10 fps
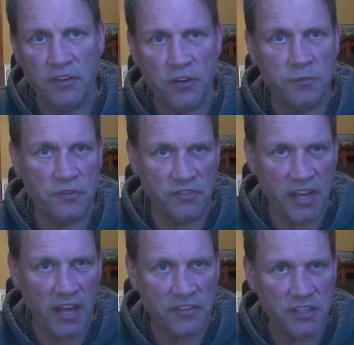In terms of
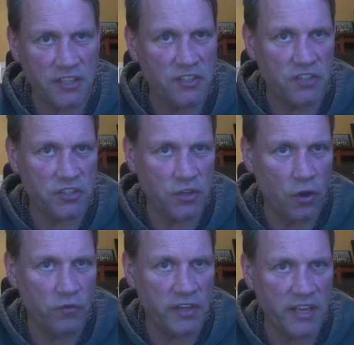deaths. It isn't just
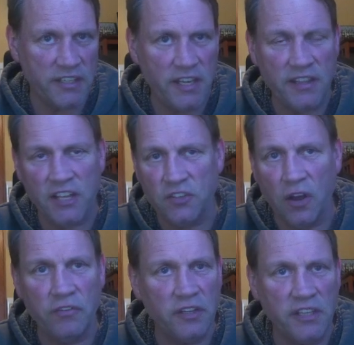COVID 19, that's
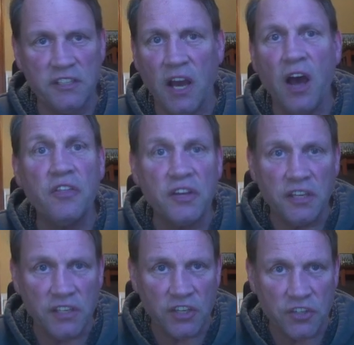often linked to other
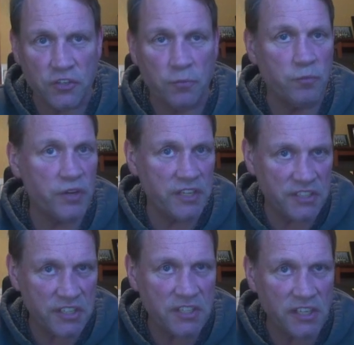conditions or pre
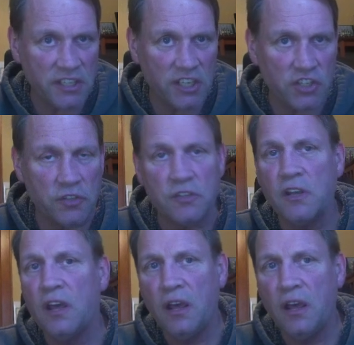existing conditions.